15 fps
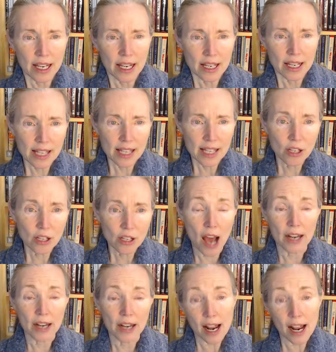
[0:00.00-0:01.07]
Seth
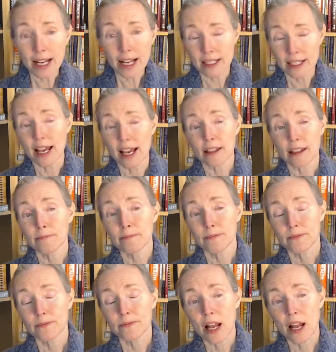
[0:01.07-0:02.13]
Godin. I like Seth.
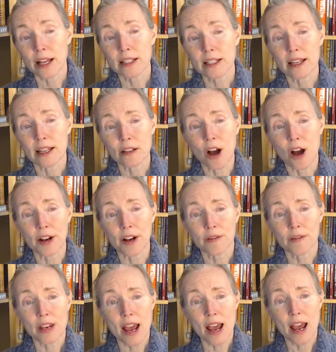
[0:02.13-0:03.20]
I like Seth Godin.
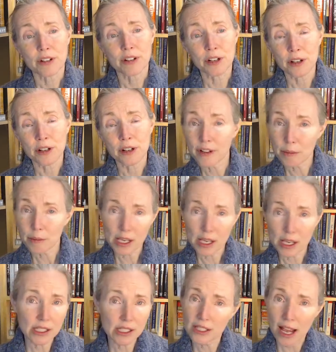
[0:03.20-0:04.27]
You haven't heard of him.
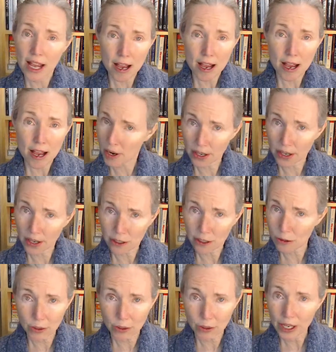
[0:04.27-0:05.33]
He's a marketing
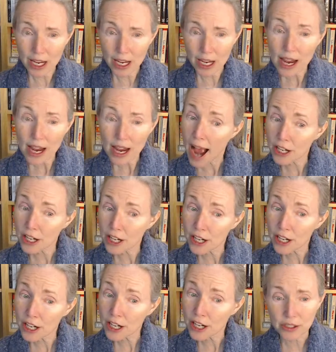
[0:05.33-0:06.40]
guru, and he actually
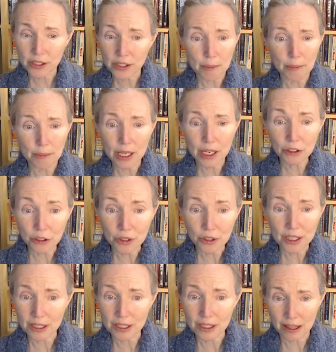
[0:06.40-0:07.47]
brings up
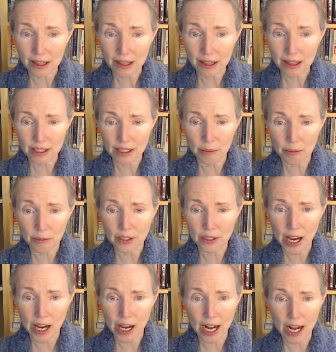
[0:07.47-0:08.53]
interesting things. I'm not saying